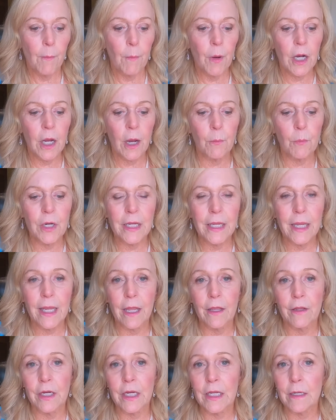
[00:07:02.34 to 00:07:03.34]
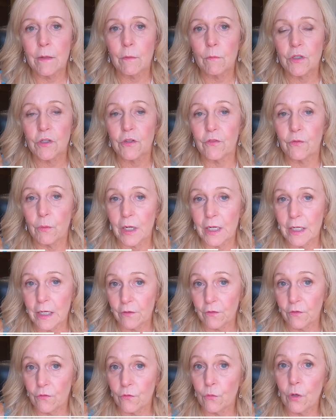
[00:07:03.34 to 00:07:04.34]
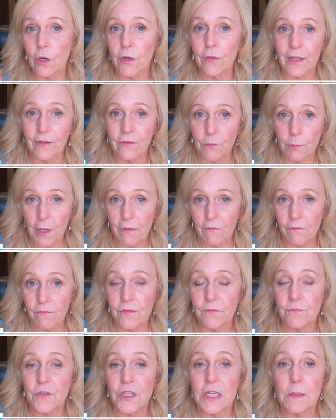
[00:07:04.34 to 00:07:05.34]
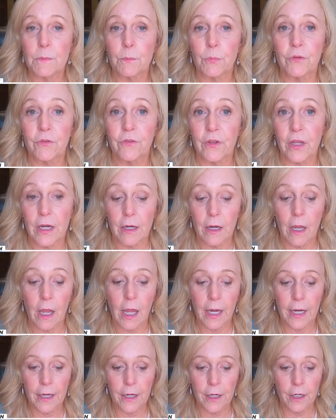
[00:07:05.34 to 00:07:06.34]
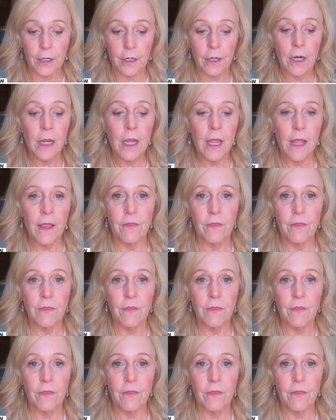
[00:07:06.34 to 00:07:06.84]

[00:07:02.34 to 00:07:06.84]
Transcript: Montgomery County, which is right next door, that's about 15% higher